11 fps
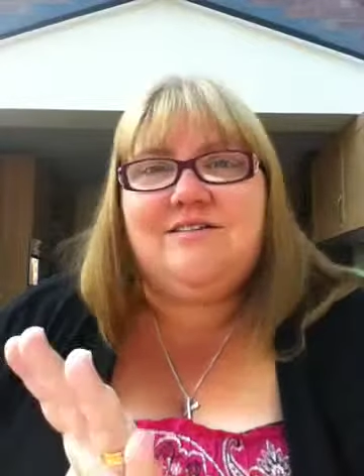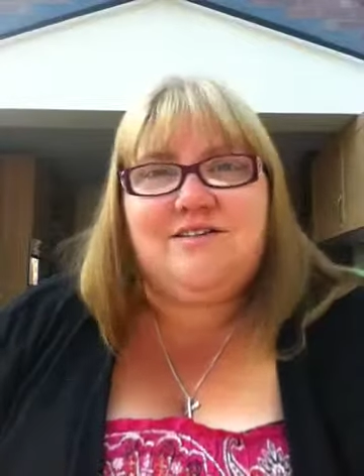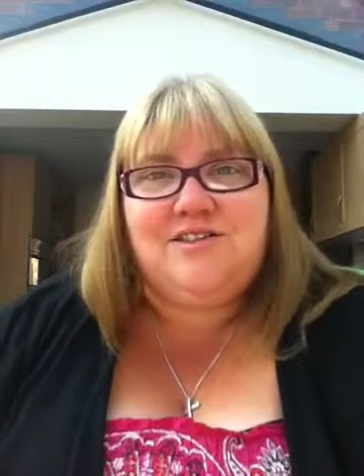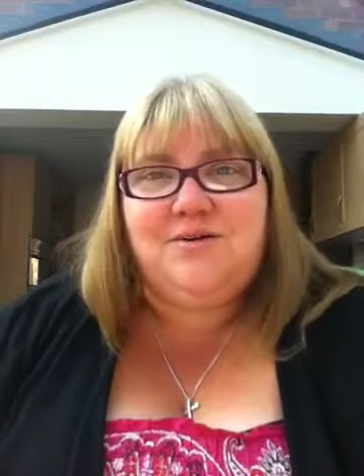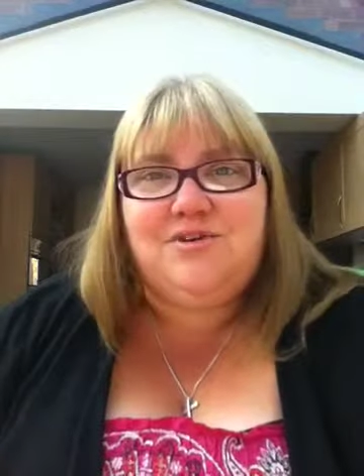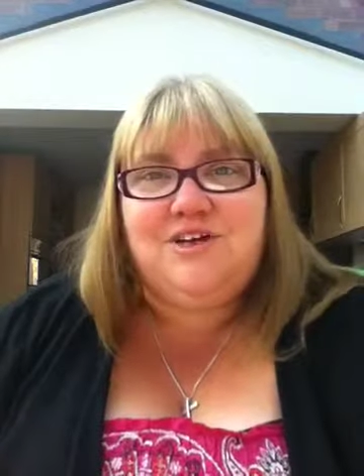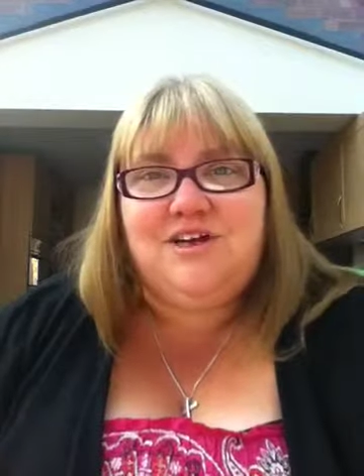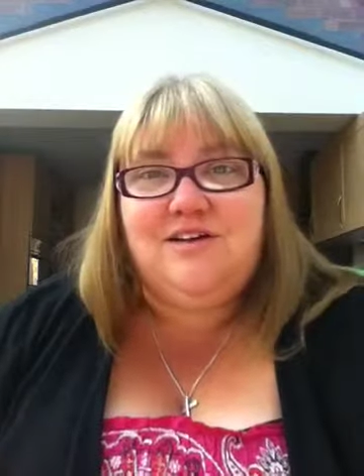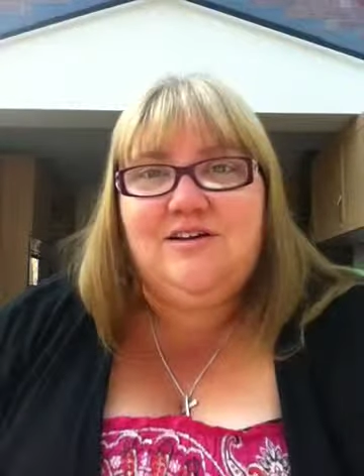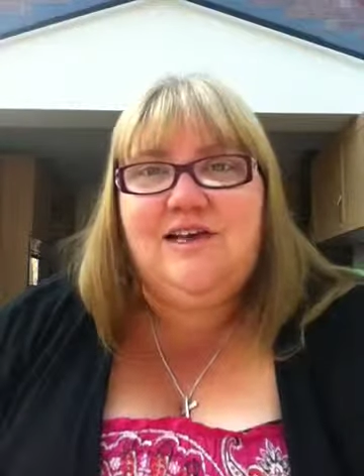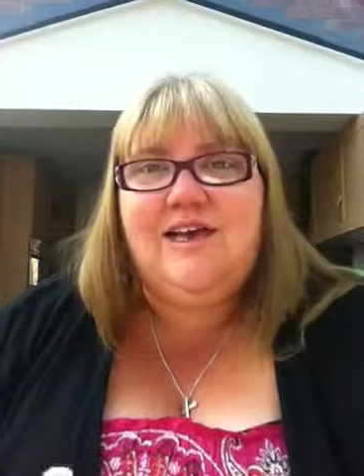It's nothing
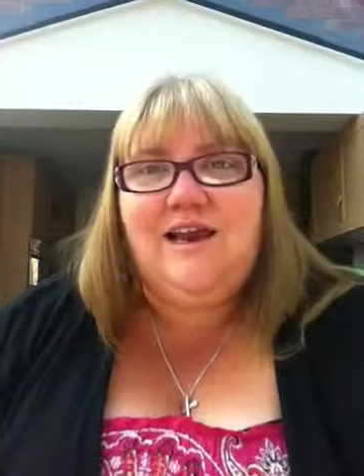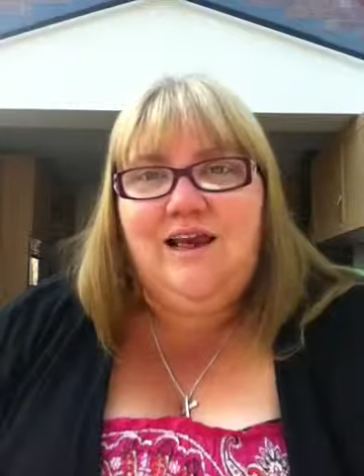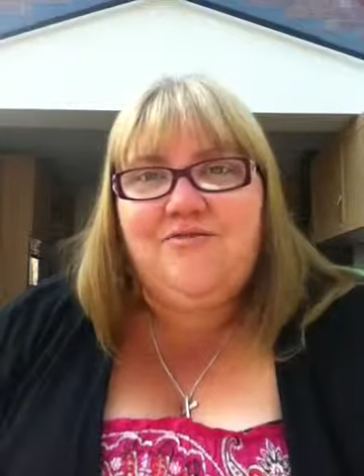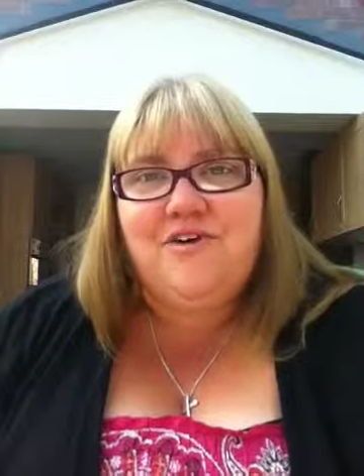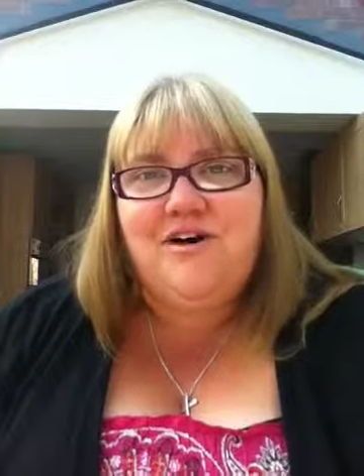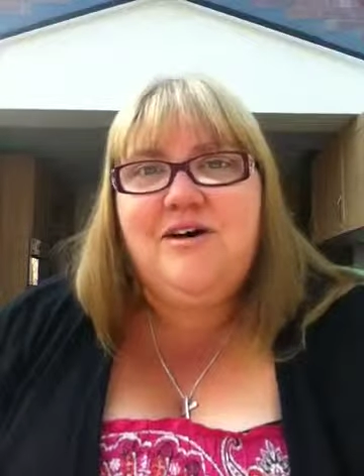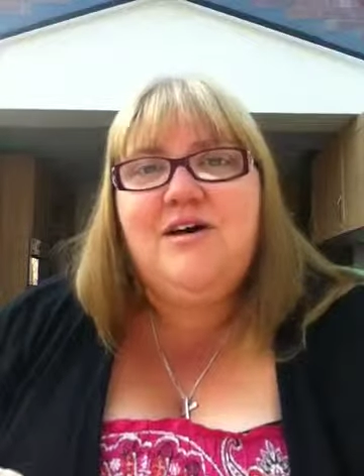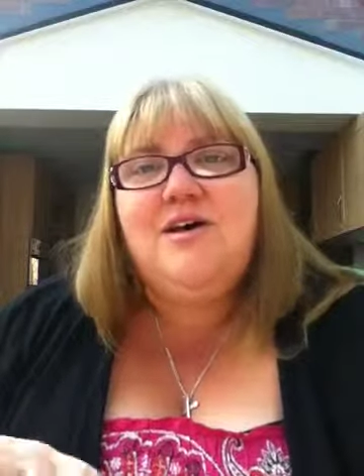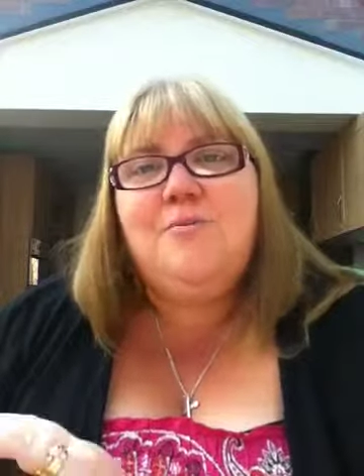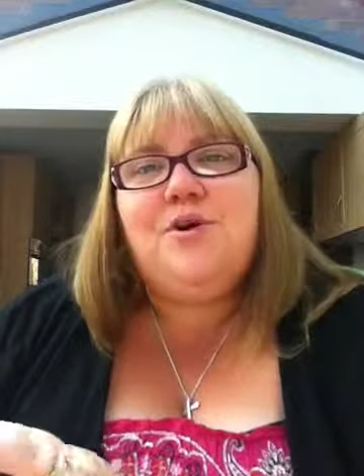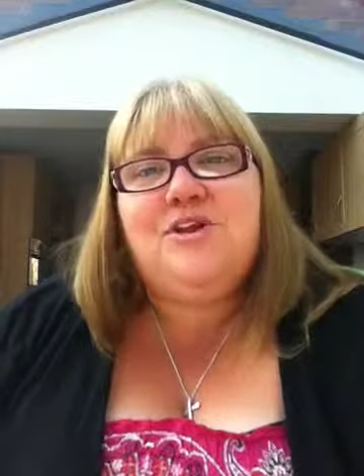particularly clever,
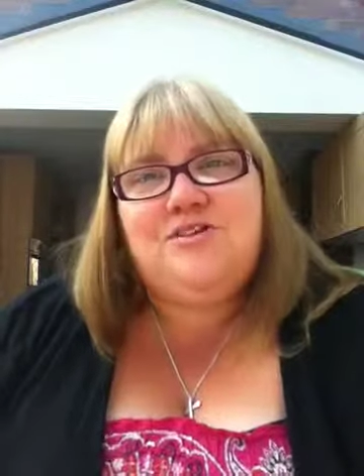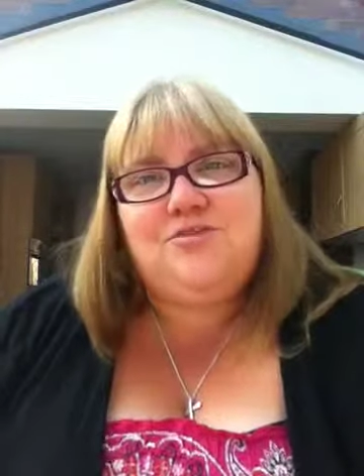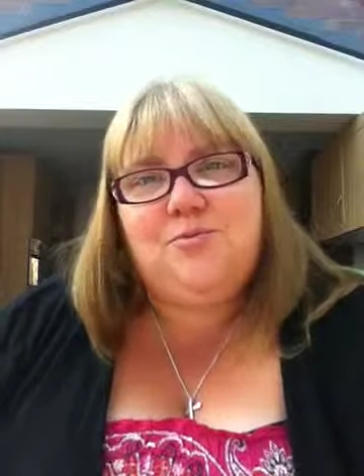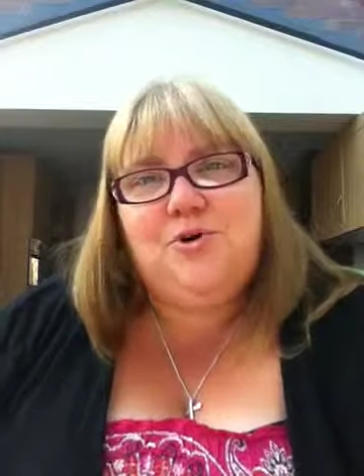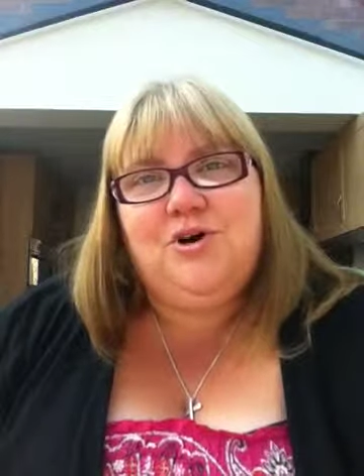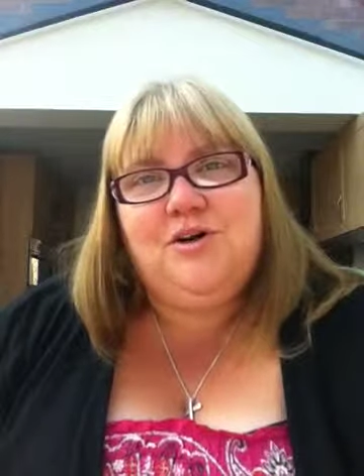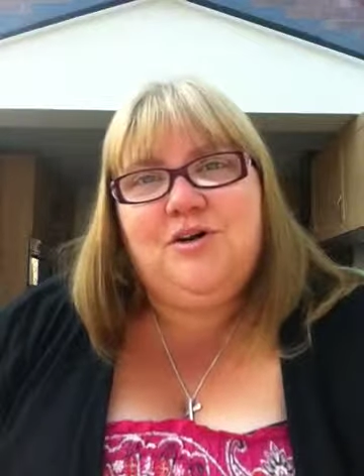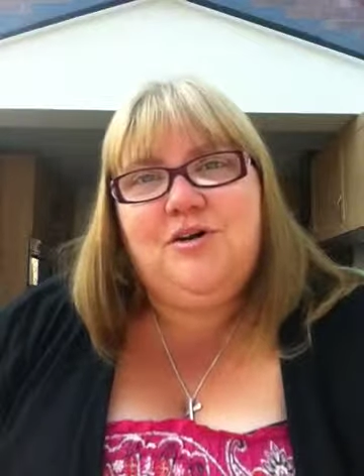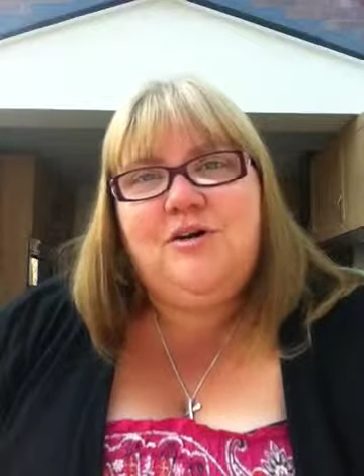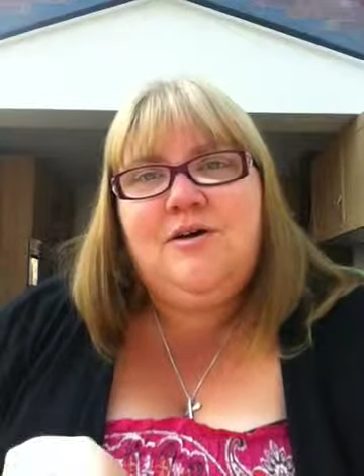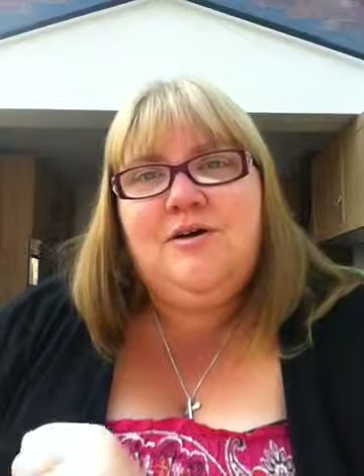but it does work.